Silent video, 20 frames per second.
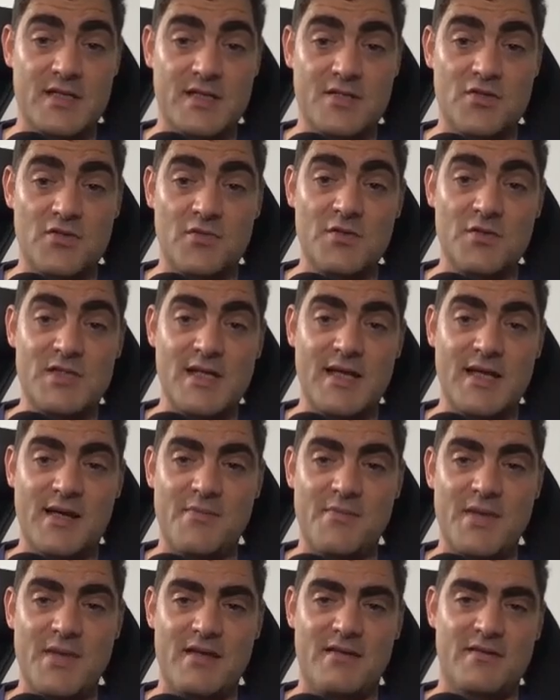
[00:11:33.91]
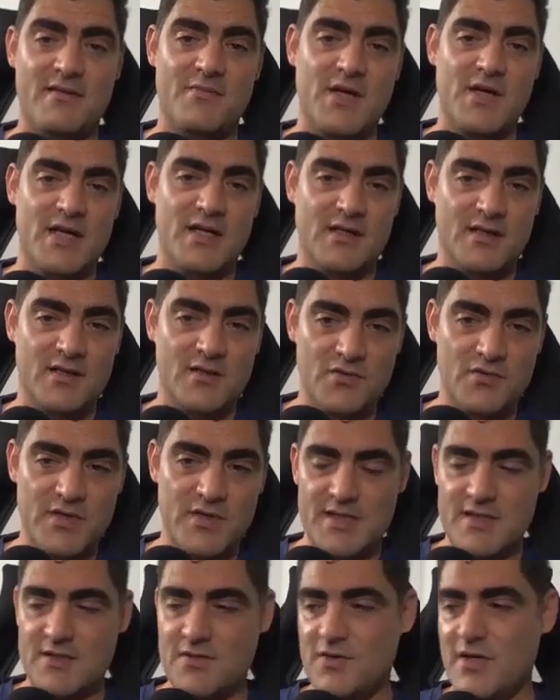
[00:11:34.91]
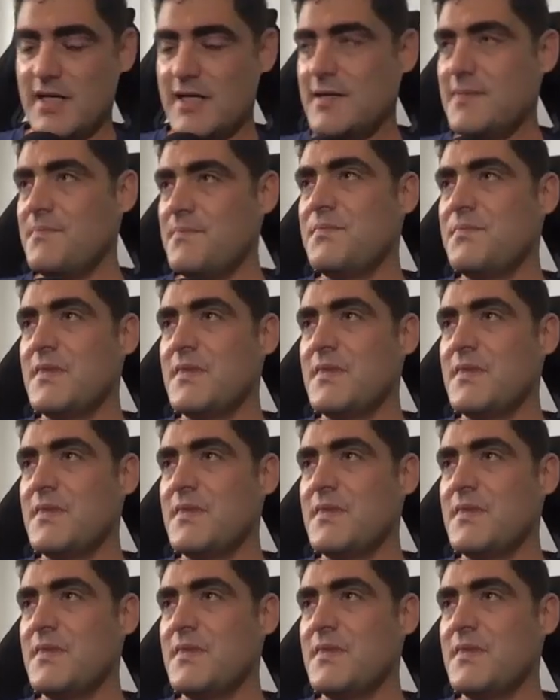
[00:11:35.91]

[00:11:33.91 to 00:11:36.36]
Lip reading: It's almost like a mathematical reason, right?